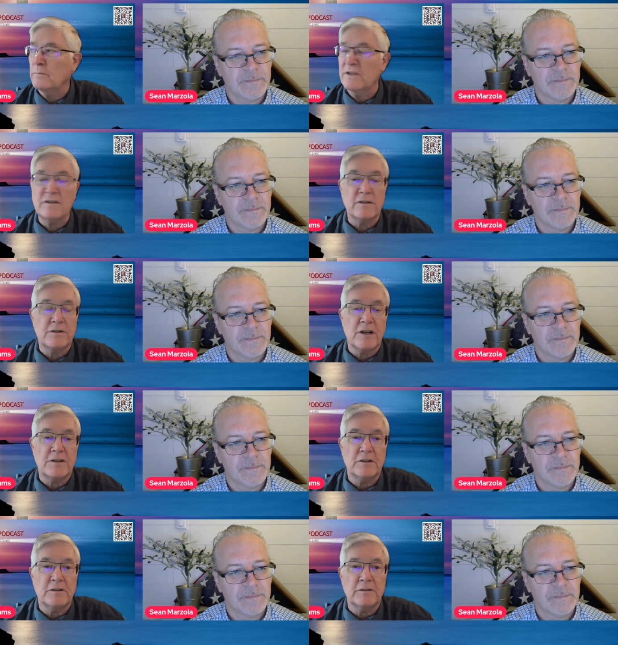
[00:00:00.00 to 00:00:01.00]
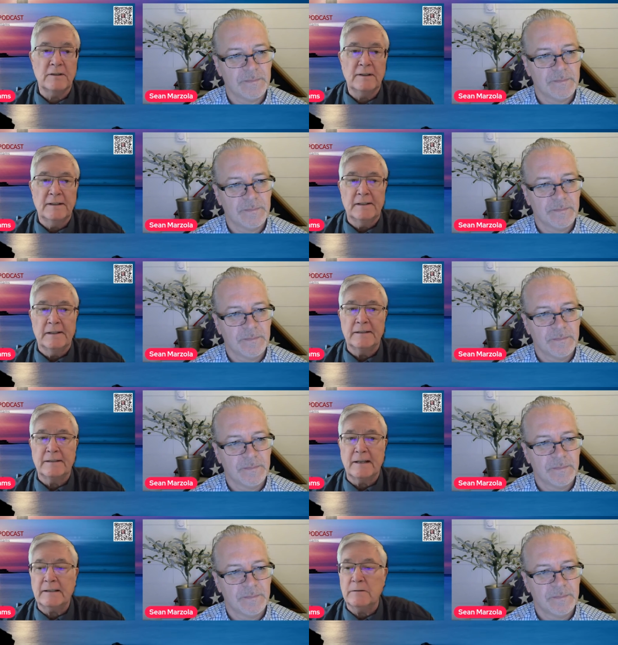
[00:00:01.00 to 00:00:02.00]
Speaker 1: business chassis
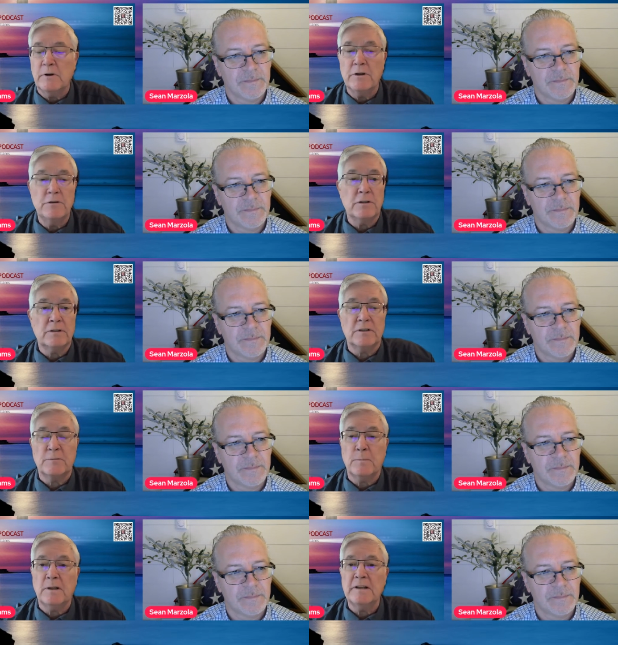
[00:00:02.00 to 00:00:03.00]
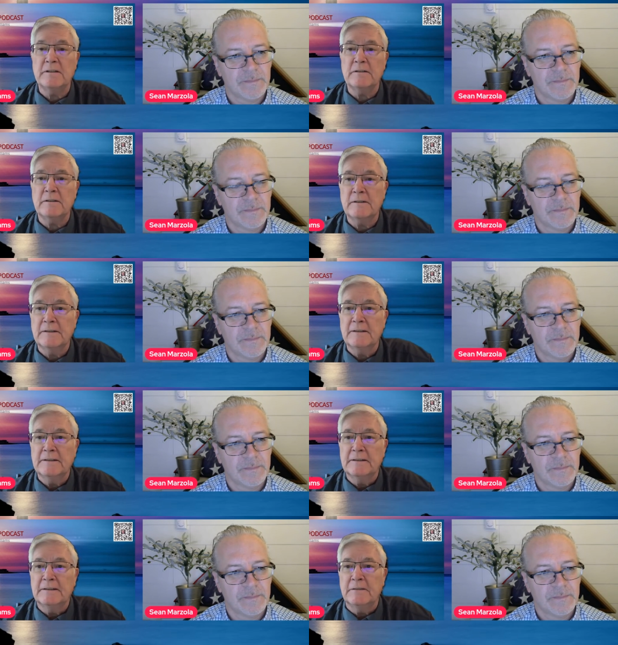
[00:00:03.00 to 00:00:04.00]
exactly what you just explained
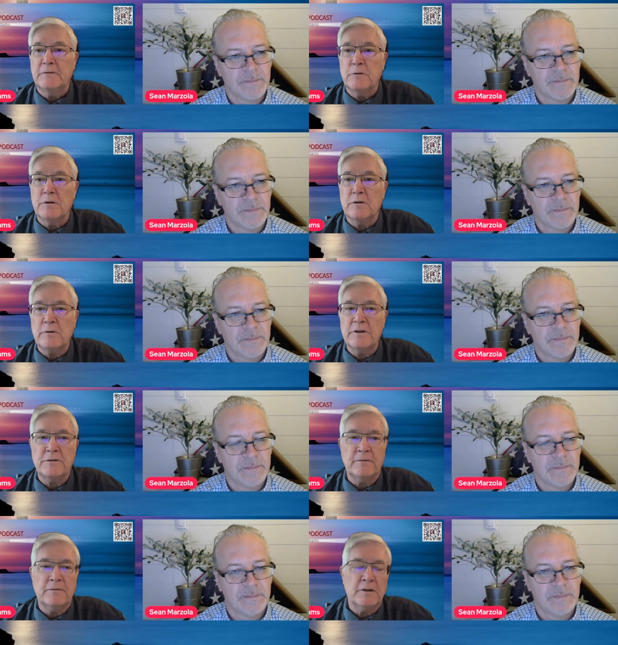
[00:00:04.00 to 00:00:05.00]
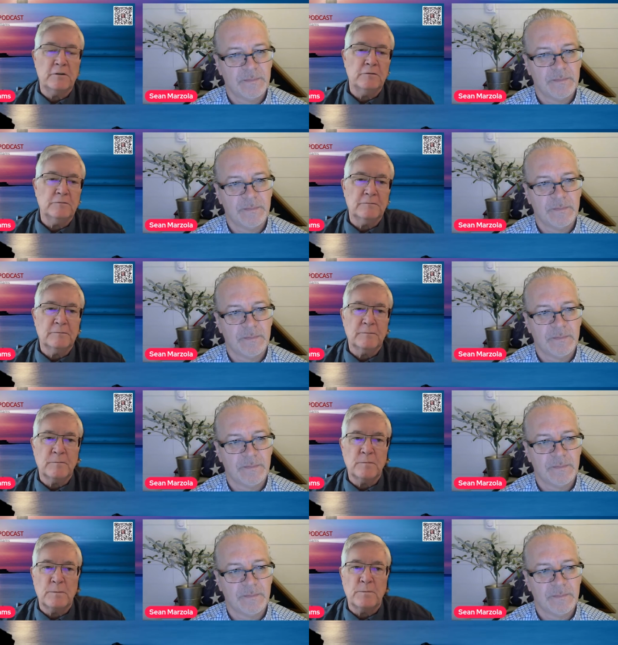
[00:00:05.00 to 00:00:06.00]
if you increase the funnel
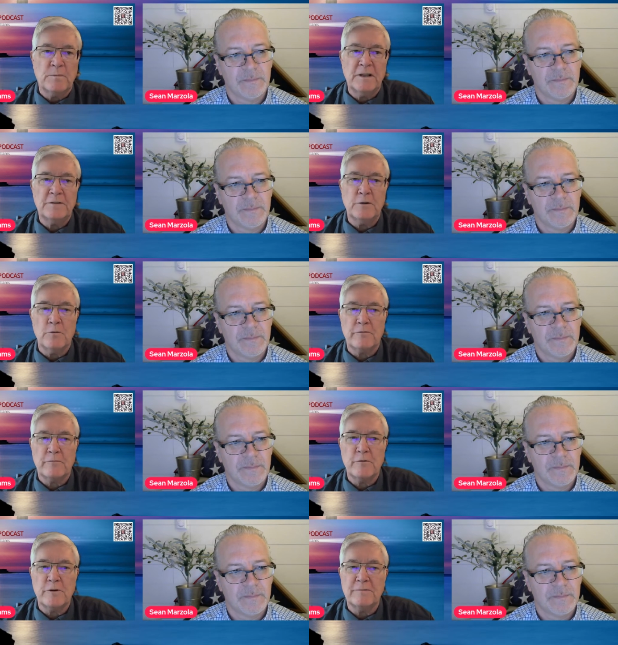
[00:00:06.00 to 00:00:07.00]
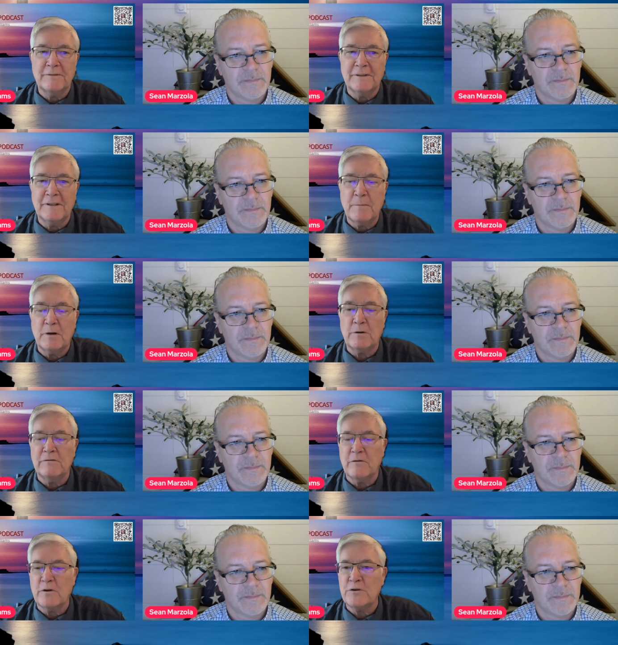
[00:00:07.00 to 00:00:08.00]
and things going through it and get better
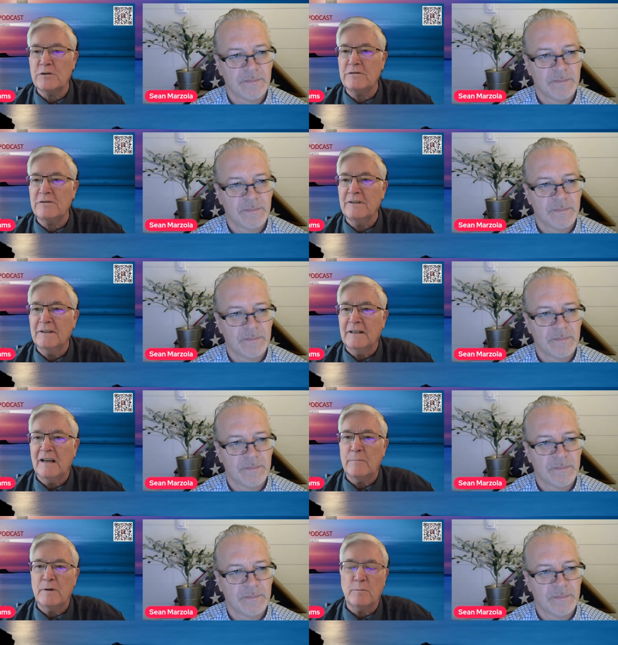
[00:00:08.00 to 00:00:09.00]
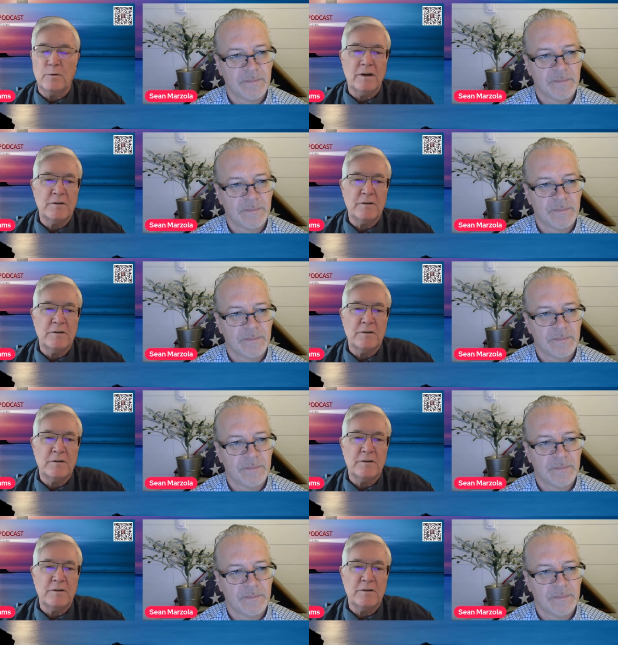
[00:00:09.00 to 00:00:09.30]
conversions have better price